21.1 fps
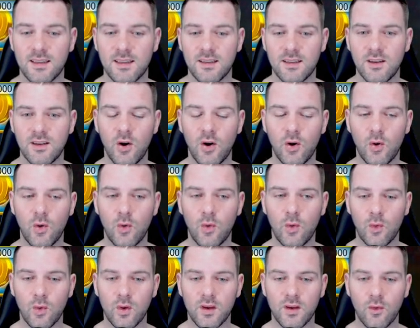
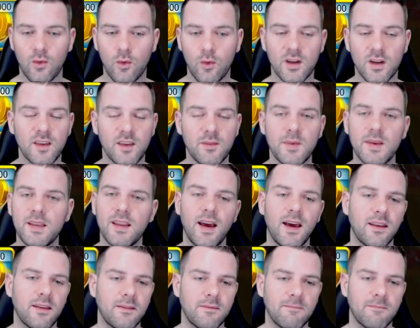No, or give me
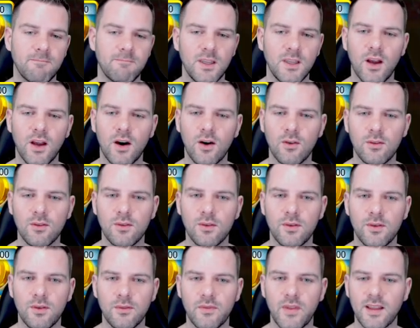none. You know,
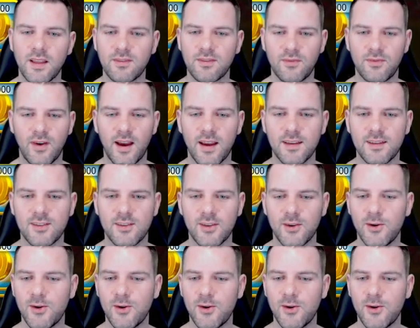that's fine too.